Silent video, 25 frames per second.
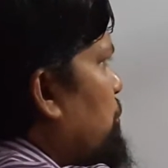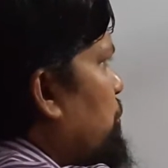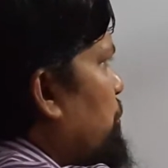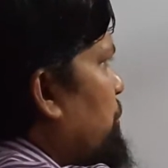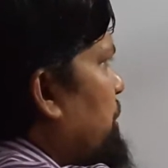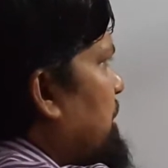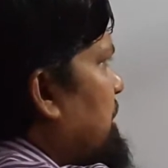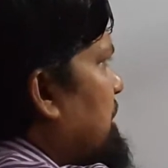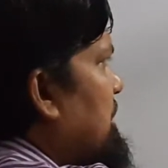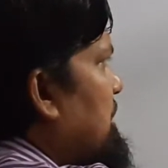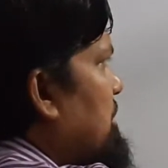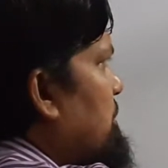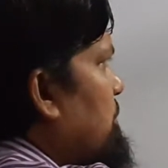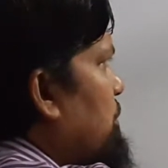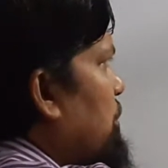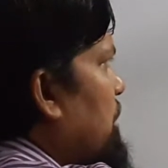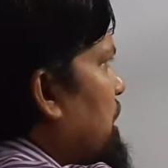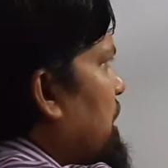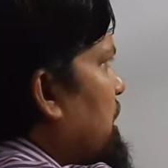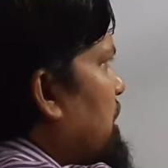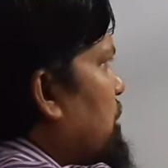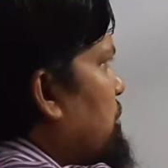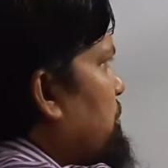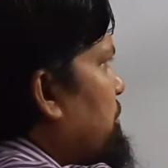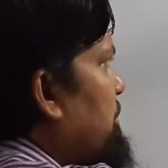with
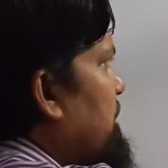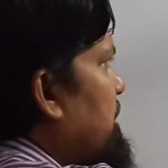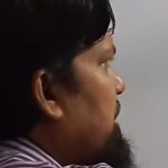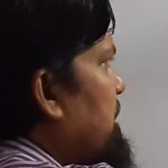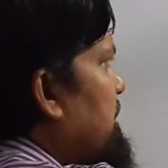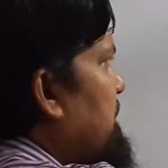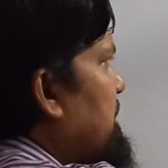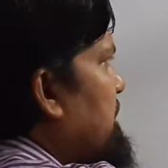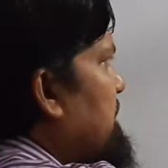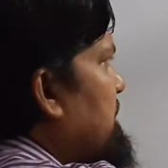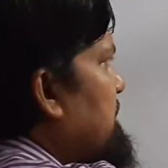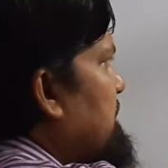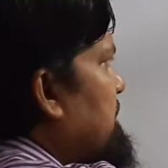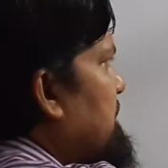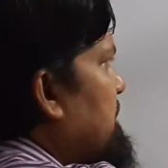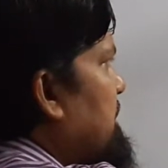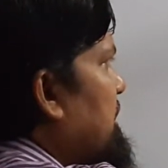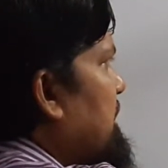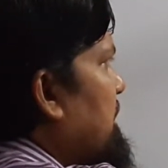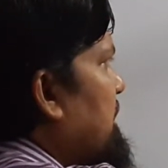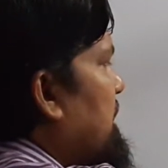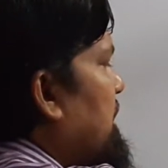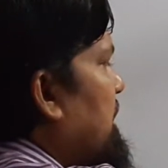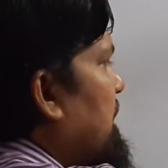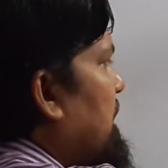smaller numerator is
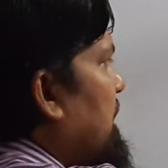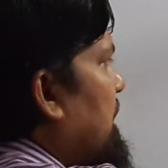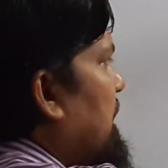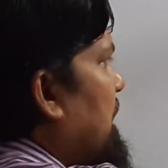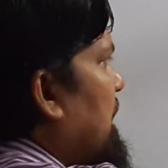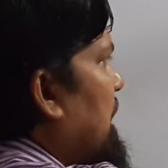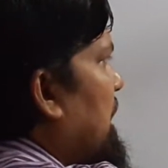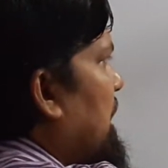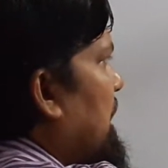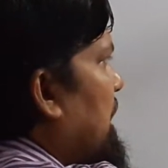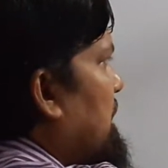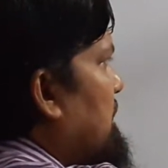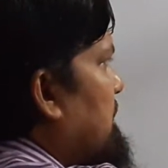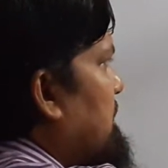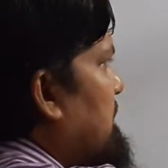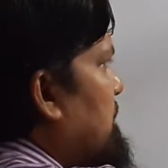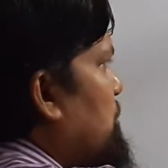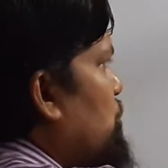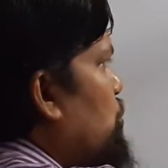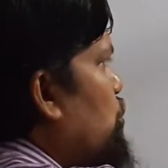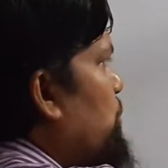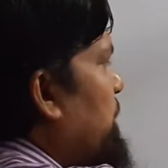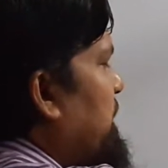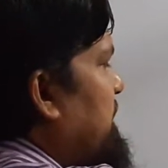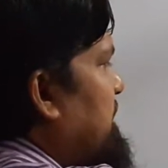
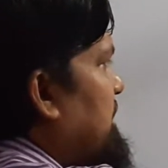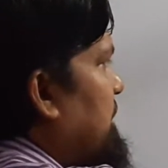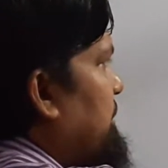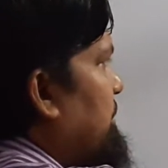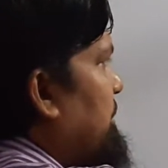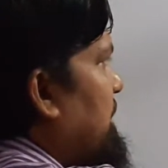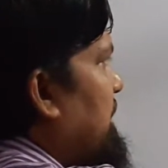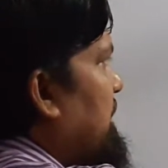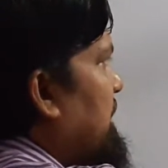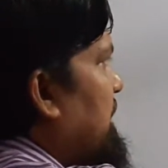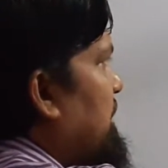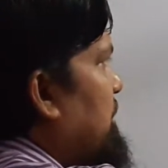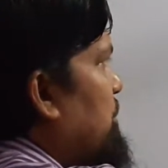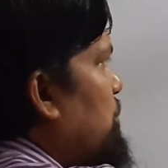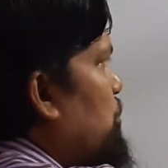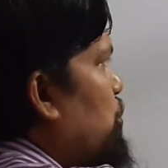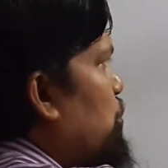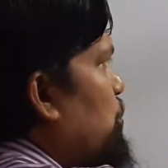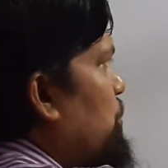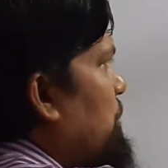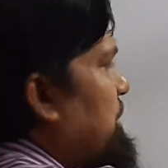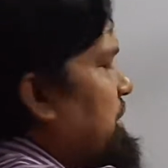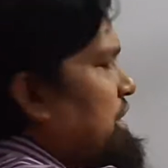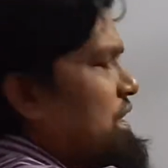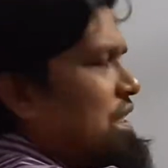2 by 7. Here 2
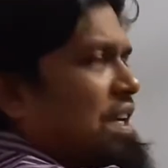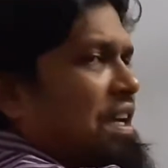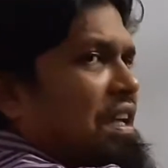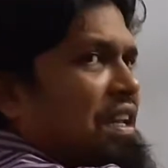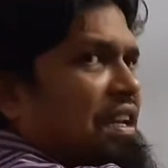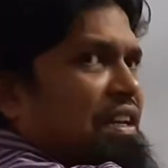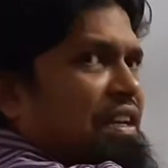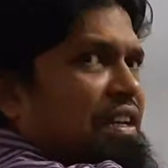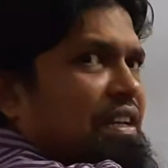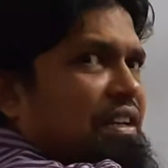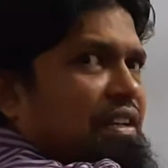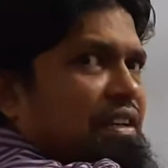is the